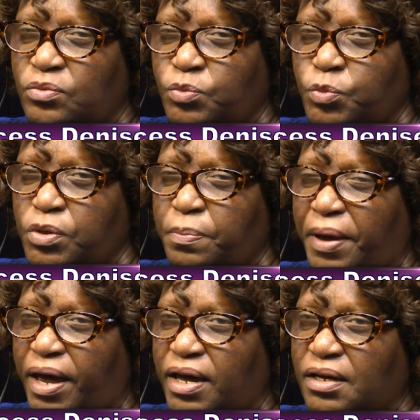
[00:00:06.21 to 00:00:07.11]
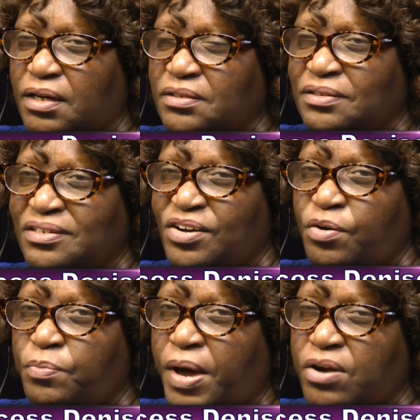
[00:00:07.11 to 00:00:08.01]
We're back.
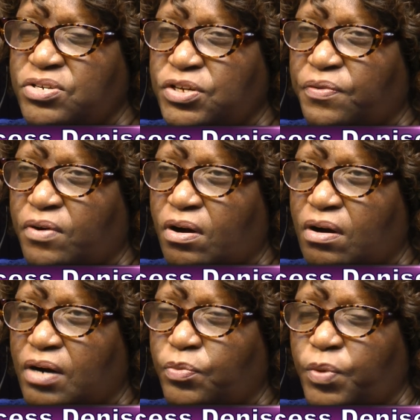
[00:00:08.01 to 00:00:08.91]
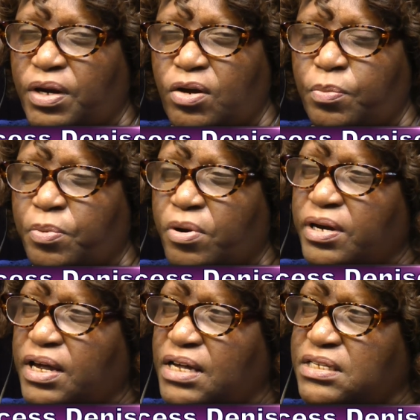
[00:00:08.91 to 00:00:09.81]
Matters of the Heart Radio
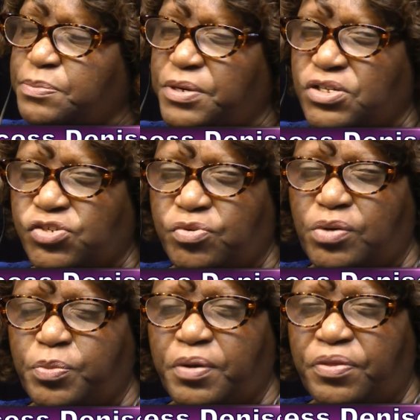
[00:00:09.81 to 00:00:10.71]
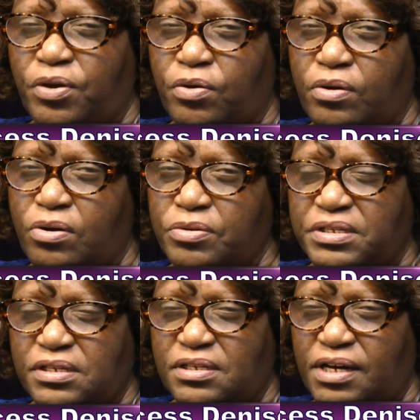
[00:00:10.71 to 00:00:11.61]
Broadcast Ministry with your host
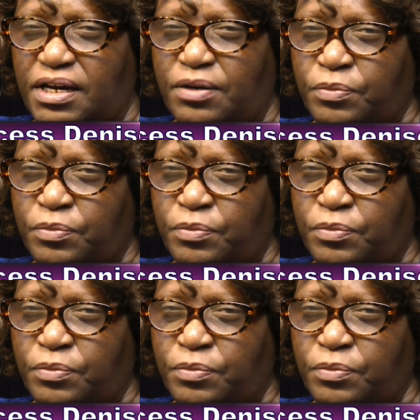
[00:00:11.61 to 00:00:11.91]
today.